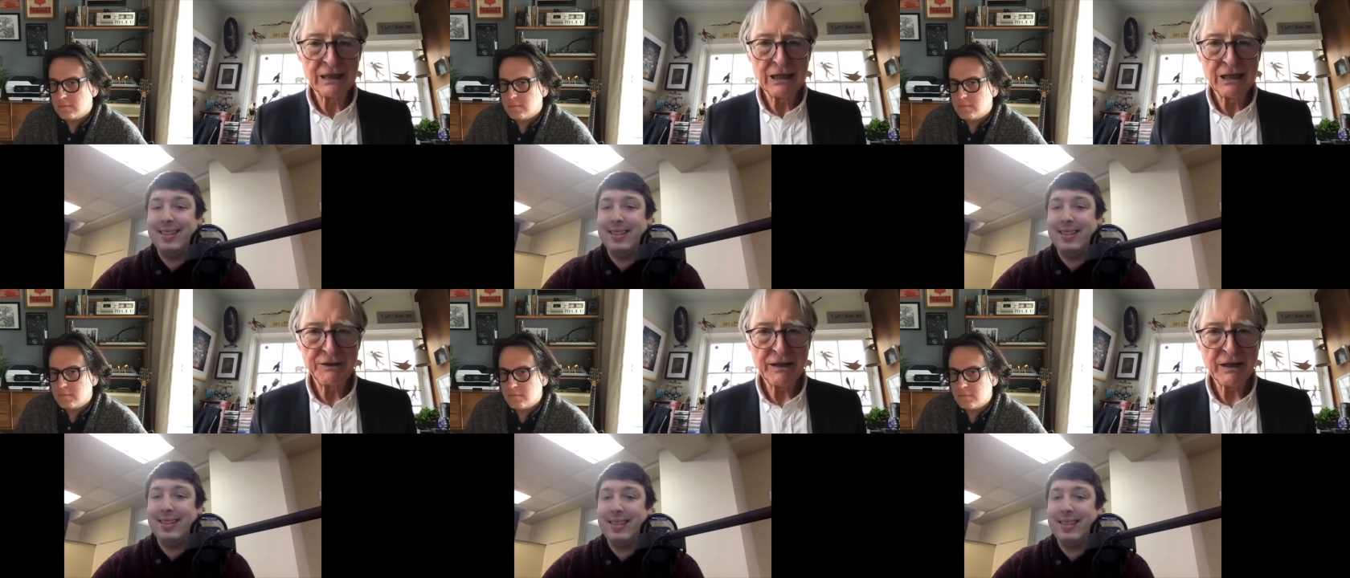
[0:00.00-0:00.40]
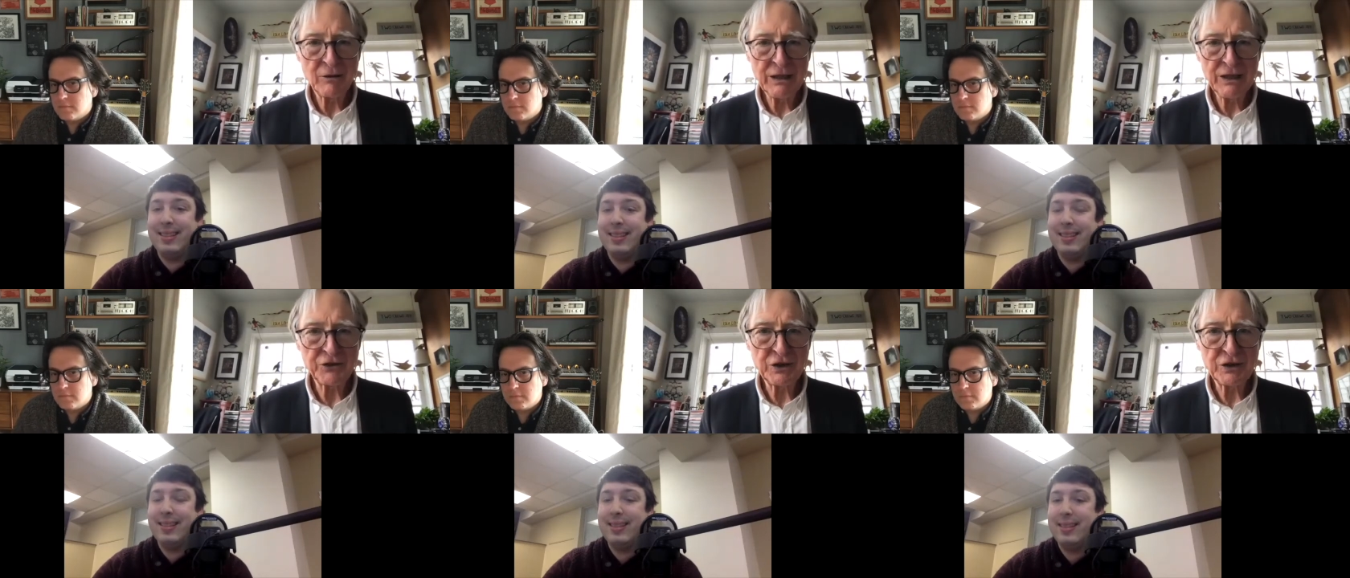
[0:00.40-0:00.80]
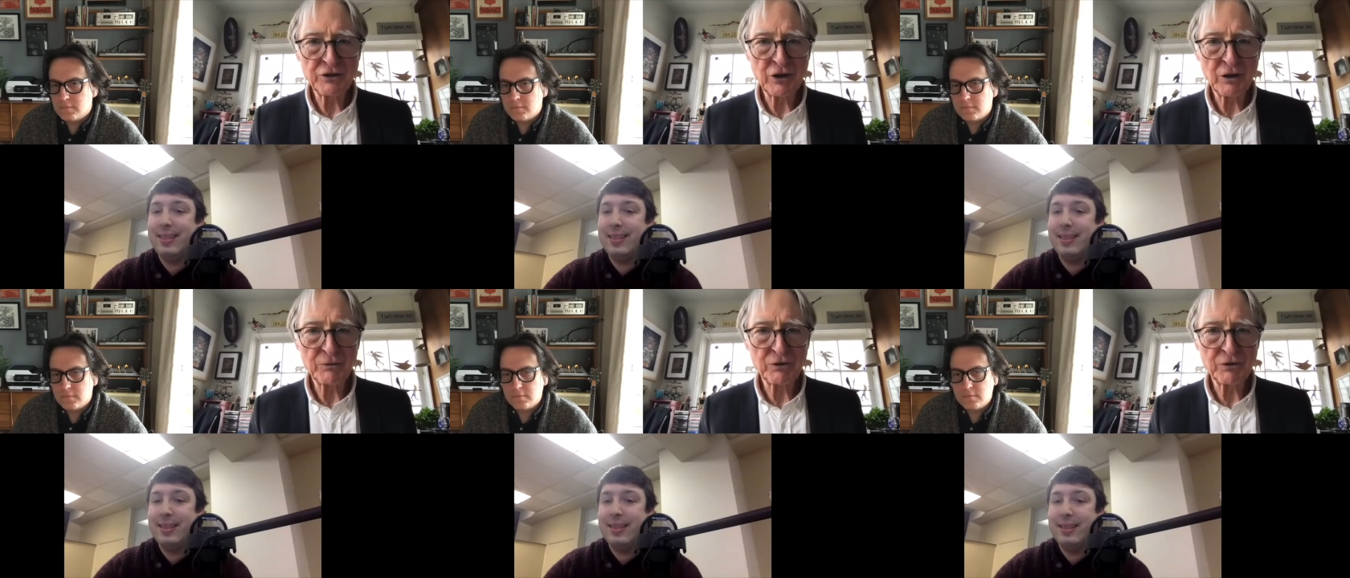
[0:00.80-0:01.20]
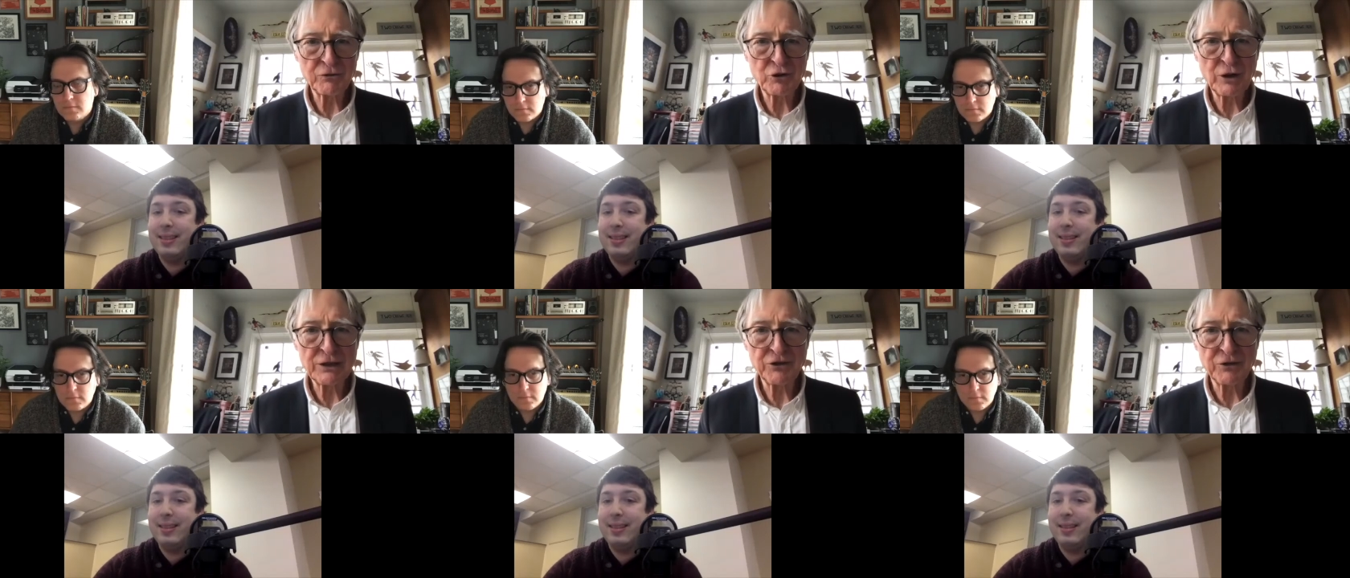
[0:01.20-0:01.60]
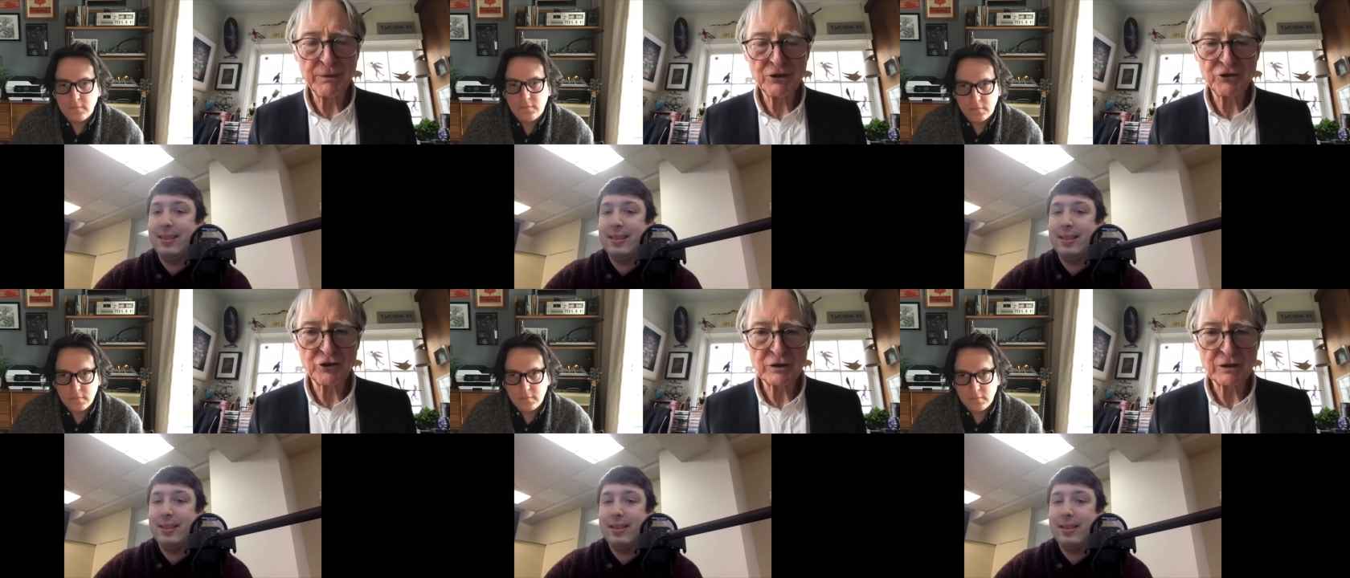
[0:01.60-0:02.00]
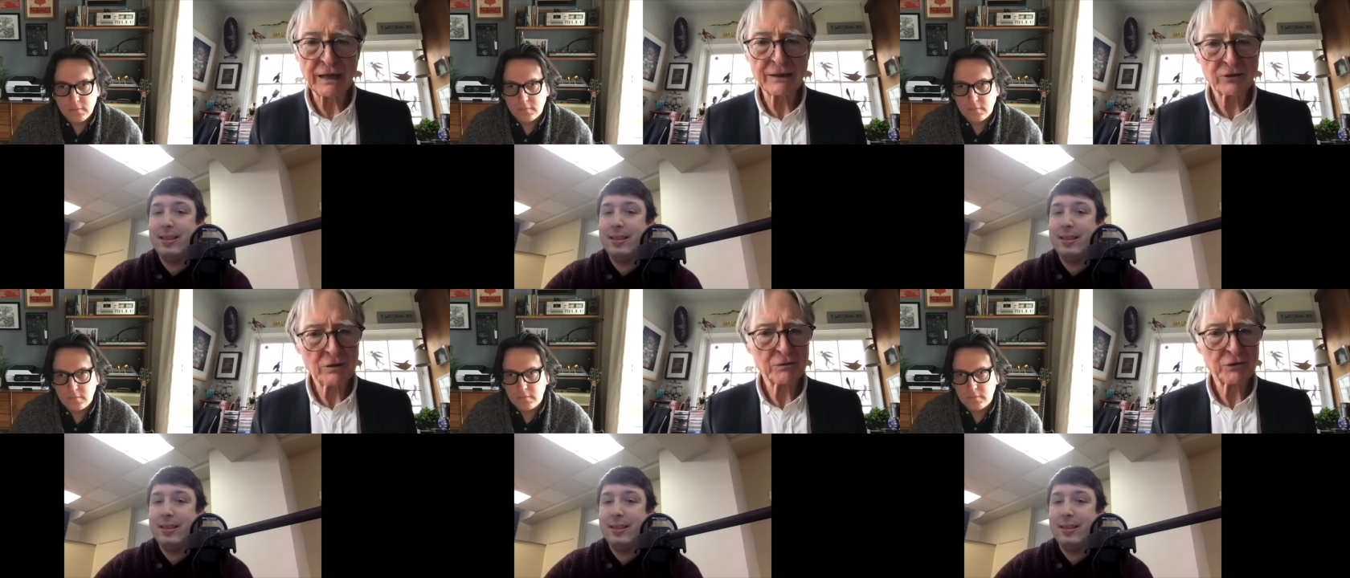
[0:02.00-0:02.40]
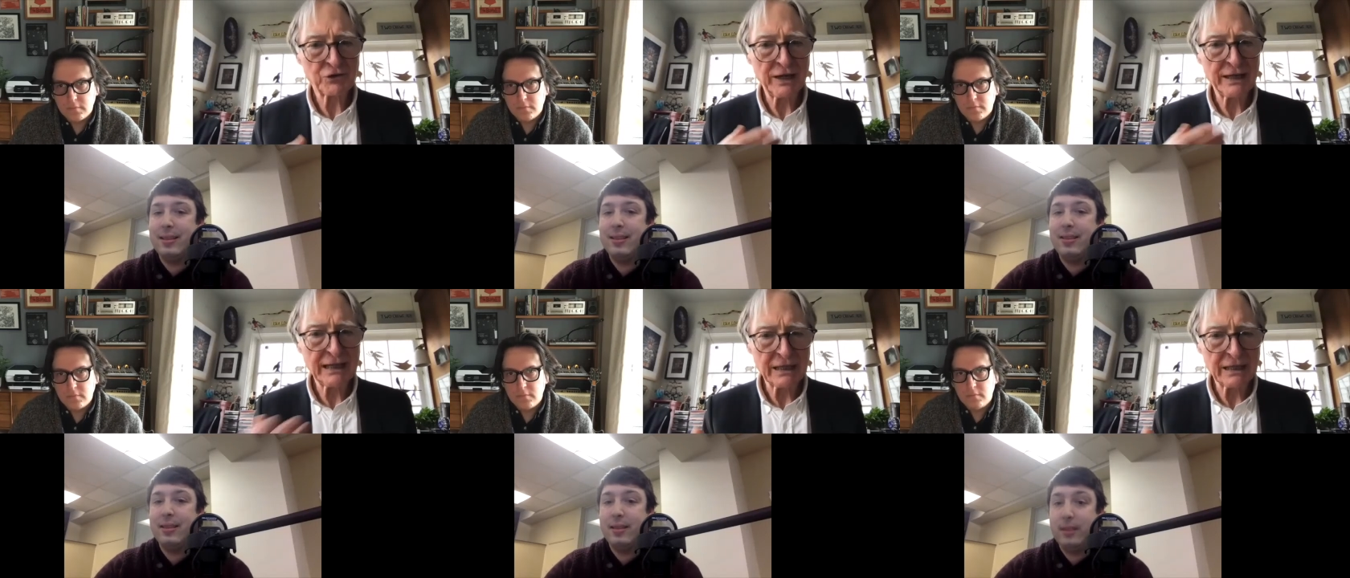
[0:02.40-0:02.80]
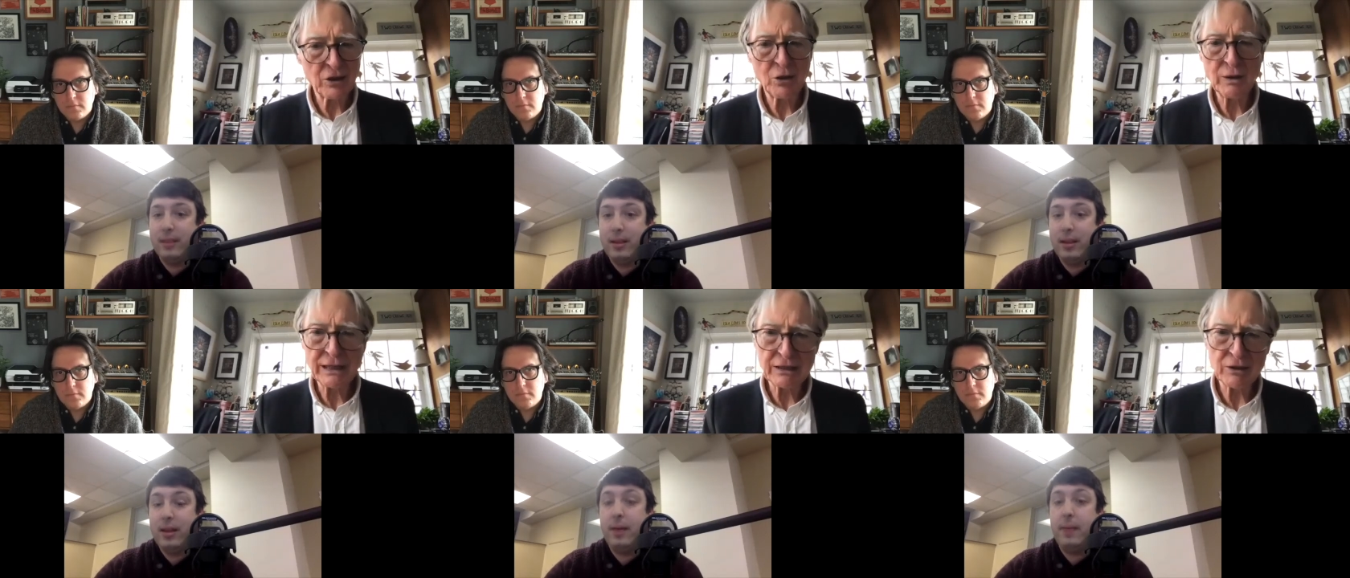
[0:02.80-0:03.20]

Speaker 1: there is in terms of transmission, like you saying hello, hello.